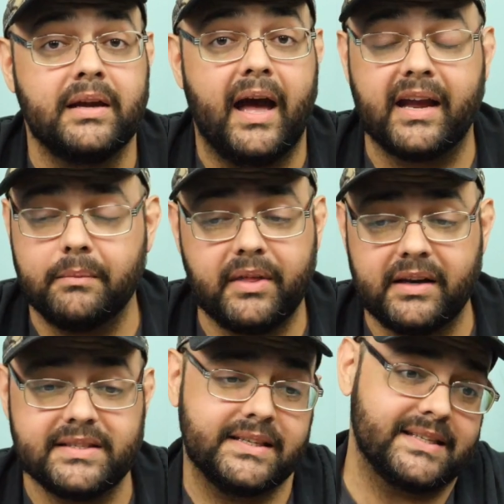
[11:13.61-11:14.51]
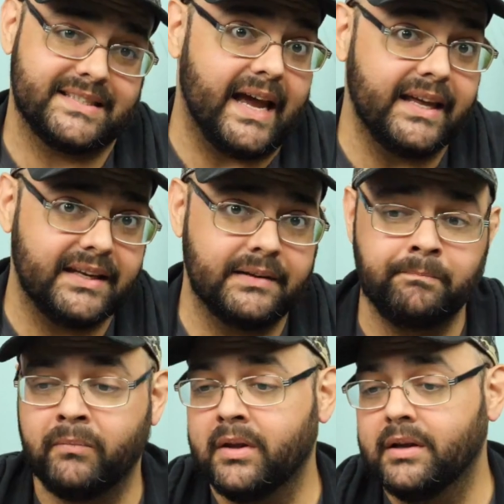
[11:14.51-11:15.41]
A game that isn't exciting,
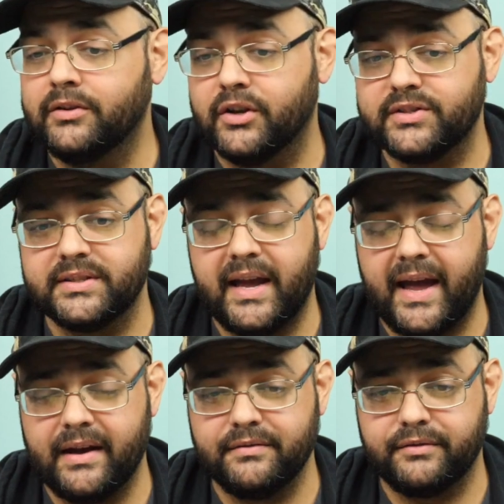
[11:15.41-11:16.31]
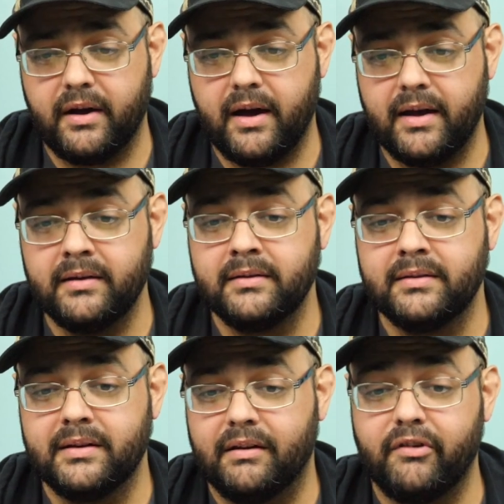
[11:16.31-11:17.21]
doesn't have a
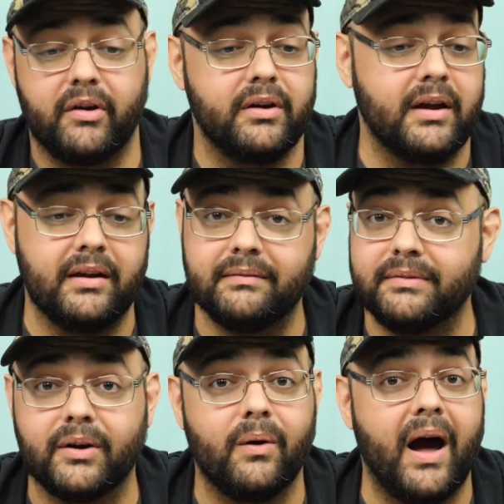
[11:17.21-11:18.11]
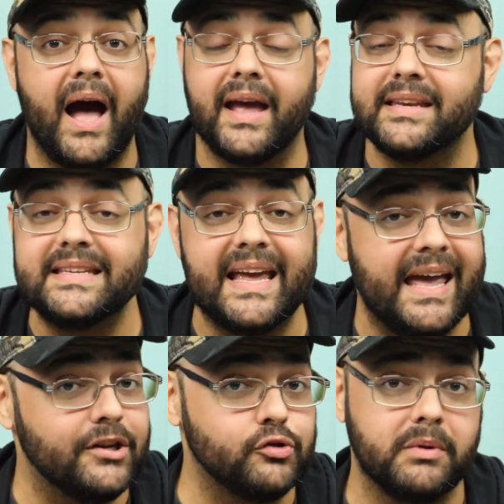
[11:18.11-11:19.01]
very you know, high
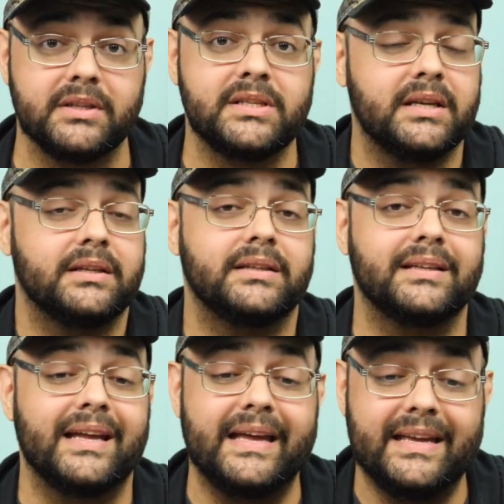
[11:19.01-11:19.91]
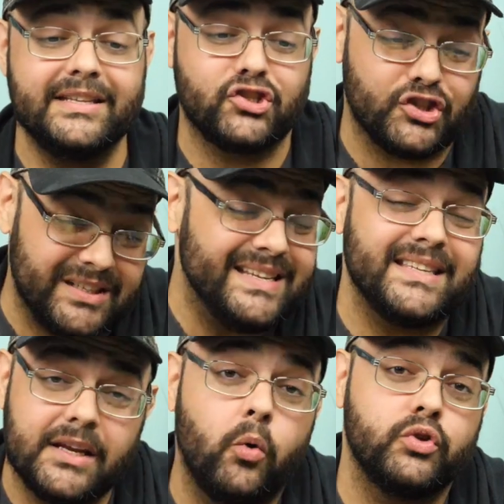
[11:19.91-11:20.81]
engagement, just
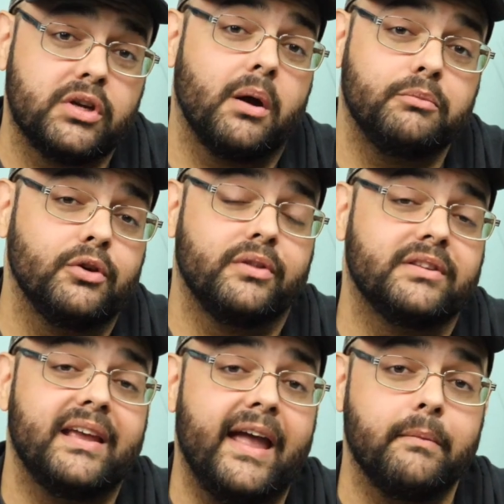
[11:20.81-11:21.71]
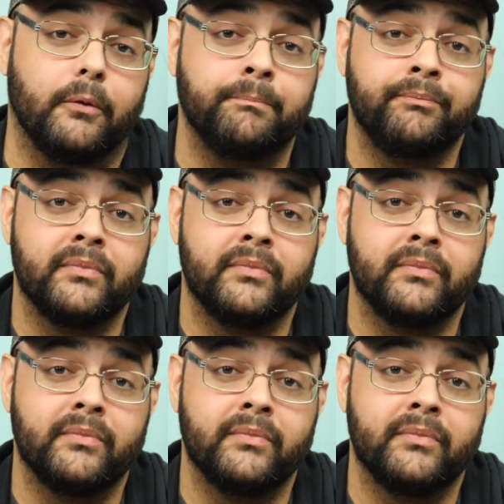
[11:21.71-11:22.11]
isn't going to come to the table.